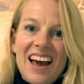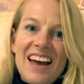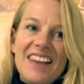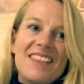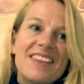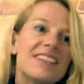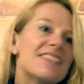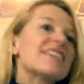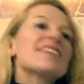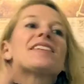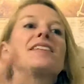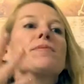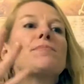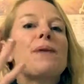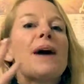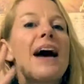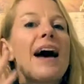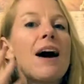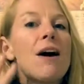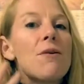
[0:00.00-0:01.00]
And this is the
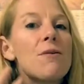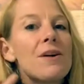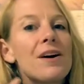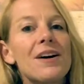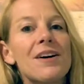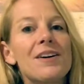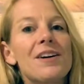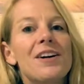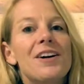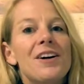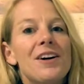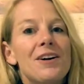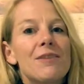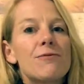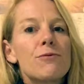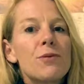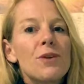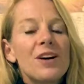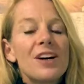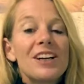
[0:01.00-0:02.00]
power
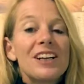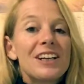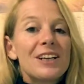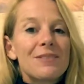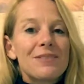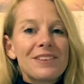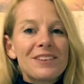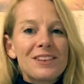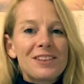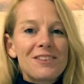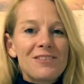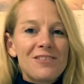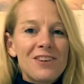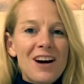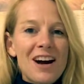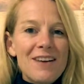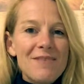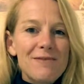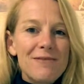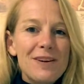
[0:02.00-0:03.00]
of working with the
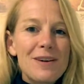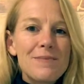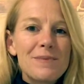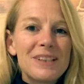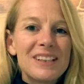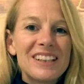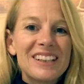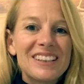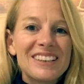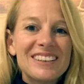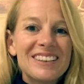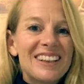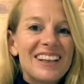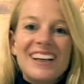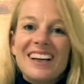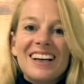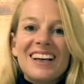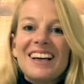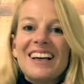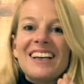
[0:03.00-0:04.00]
Divine Feminine.
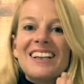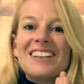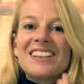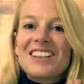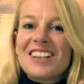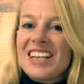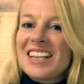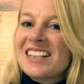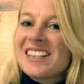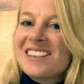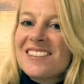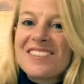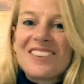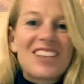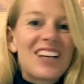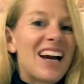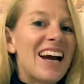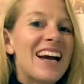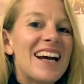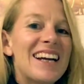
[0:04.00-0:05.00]
Things have
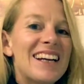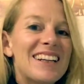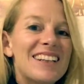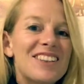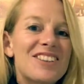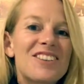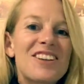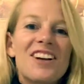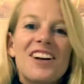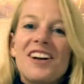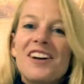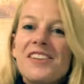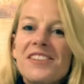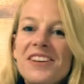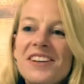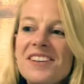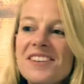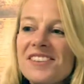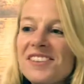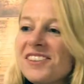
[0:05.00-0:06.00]
changed.
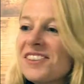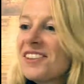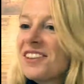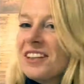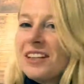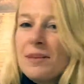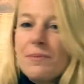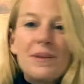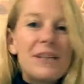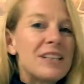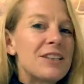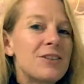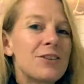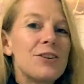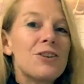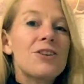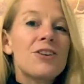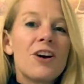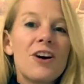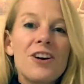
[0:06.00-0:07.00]
There's going to be
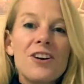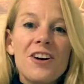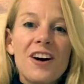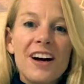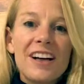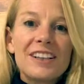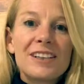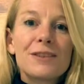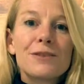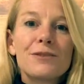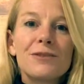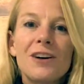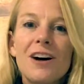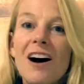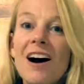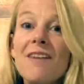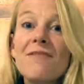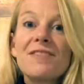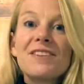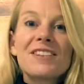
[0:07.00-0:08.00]
soon no 9 to
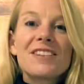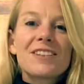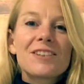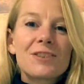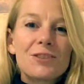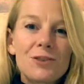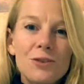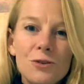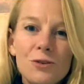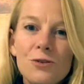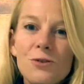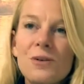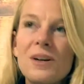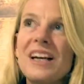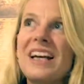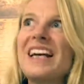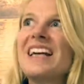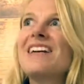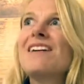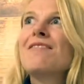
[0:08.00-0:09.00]
5. There's a school
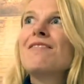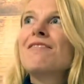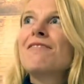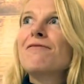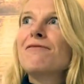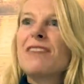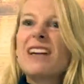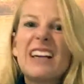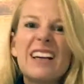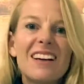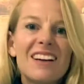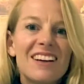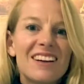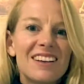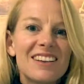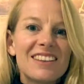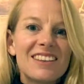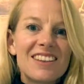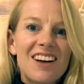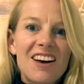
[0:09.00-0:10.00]
in
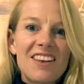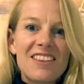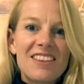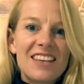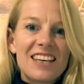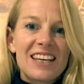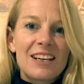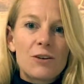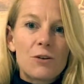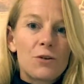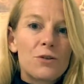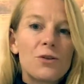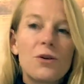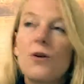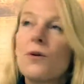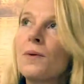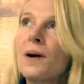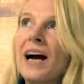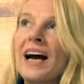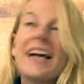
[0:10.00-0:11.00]
Finland, I think, or
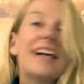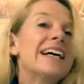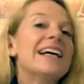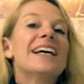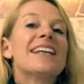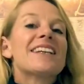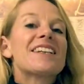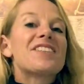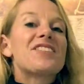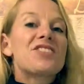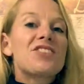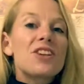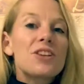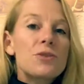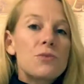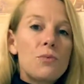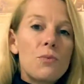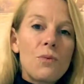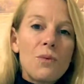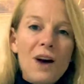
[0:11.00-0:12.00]
Norway, that's
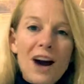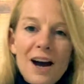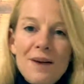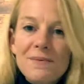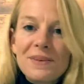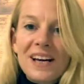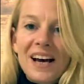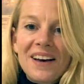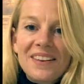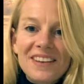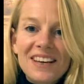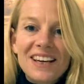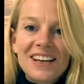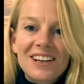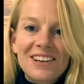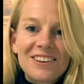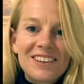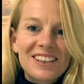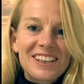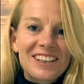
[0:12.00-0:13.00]
just wiped out their
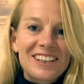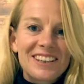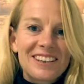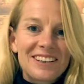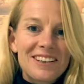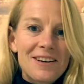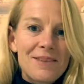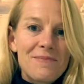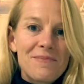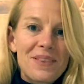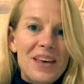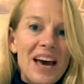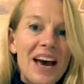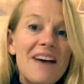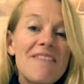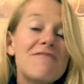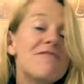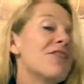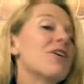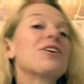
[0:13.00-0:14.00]
curriculum. They
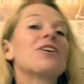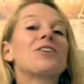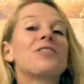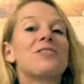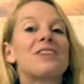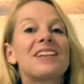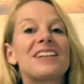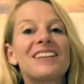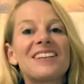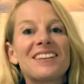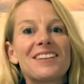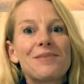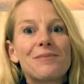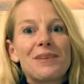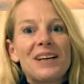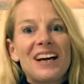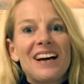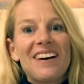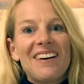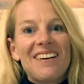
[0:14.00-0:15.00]
have no curriculum
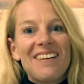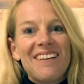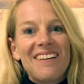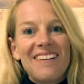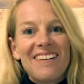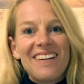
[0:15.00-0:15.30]
now.